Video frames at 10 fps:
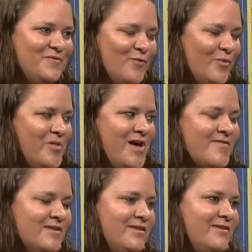
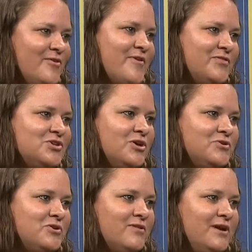Formalize the details at the
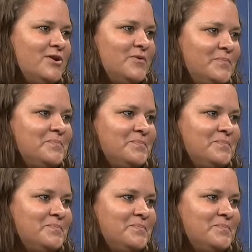shelter later.